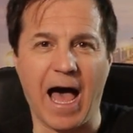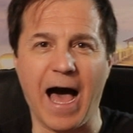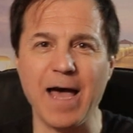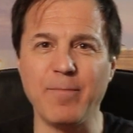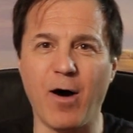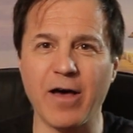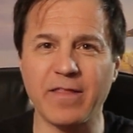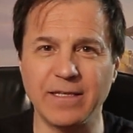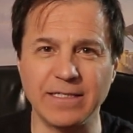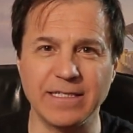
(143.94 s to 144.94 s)
I bought
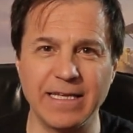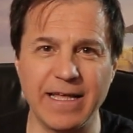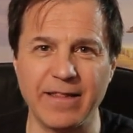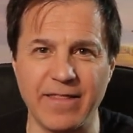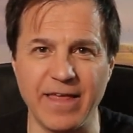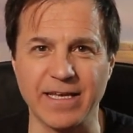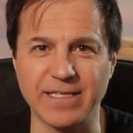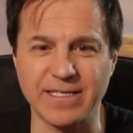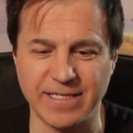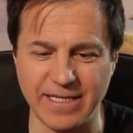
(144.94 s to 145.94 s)

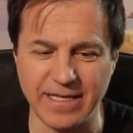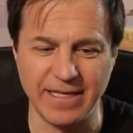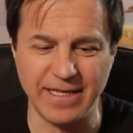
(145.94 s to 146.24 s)
this.